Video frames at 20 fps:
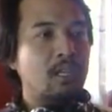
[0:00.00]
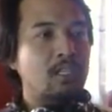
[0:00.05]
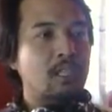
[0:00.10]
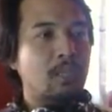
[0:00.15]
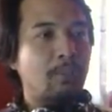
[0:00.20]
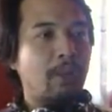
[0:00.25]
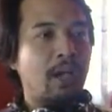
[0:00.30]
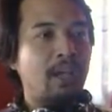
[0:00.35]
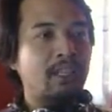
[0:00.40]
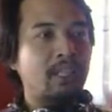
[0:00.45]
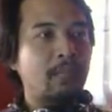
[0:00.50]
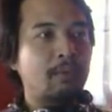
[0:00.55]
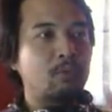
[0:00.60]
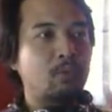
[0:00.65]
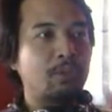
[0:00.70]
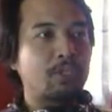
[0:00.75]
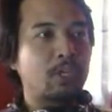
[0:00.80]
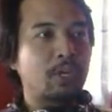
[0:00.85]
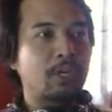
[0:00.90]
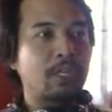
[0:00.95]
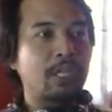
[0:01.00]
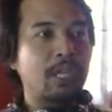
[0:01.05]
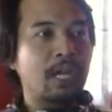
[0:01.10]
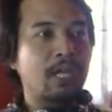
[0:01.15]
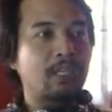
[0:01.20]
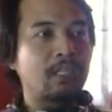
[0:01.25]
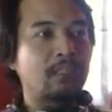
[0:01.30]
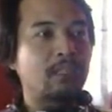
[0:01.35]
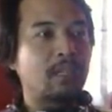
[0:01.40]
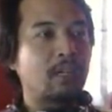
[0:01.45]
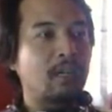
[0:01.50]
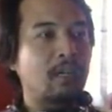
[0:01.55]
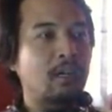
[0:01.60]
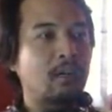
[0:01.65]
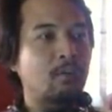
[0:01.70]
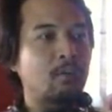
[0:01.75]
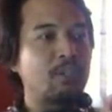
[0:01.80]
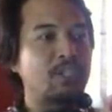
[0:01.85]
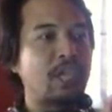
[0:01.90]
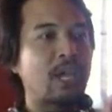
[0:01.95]
some items which are not,
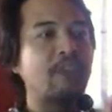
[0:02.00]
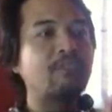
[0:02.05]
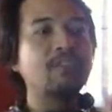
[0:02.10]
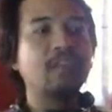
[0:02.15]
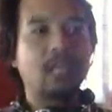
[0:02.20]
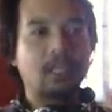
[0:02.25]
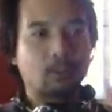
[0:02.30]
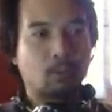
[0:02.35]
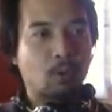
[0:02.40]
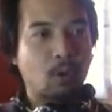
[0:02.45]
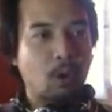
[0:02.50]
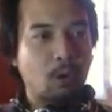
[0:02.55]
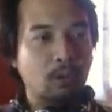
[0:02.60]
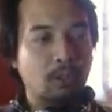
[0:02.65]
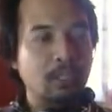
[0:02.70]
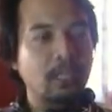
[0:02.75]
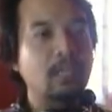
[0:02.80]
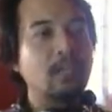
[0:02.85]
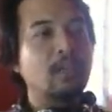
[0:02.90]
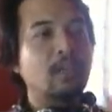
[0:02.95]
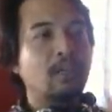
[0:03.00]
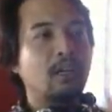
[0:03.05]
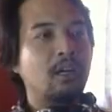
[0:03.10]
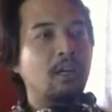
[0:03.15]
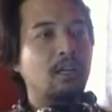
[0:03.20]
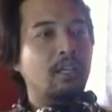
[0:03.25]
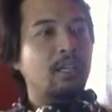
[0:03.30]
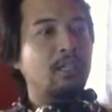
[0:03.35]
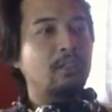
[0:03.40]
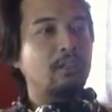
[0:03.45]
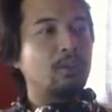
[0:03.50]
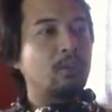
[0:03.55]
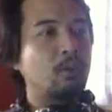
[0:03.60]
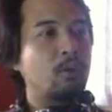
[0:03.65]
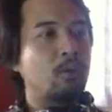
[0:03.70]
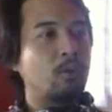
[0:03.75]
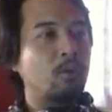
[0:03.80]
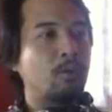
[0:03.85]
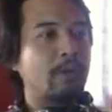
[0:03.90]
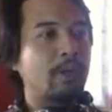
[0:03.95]
which have not rolled
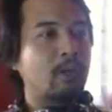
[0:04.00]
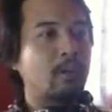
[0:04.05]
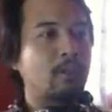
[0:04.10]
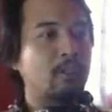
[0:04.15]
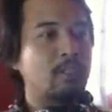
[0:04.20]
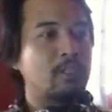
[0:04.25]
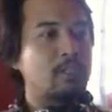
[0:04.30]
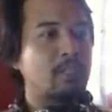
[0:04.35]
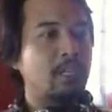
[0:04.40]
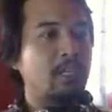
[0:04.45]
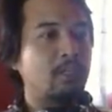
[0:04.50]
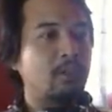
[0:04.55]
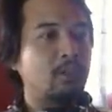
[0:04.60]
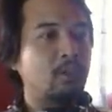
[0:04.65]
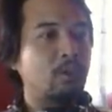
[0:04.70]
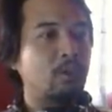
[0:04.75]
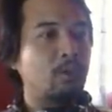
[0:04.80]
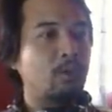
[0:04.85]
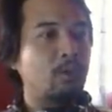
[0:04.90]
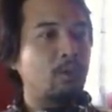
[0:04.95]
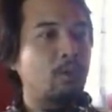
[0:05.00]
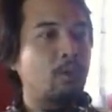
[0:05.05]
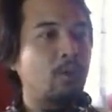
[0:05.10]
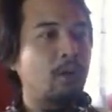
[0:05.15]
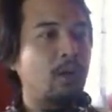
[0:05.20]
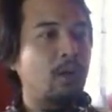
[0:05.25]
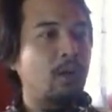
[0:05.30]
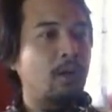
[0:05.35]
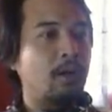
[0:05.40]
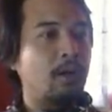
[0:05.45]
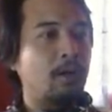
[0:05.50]
into, what do you call this, into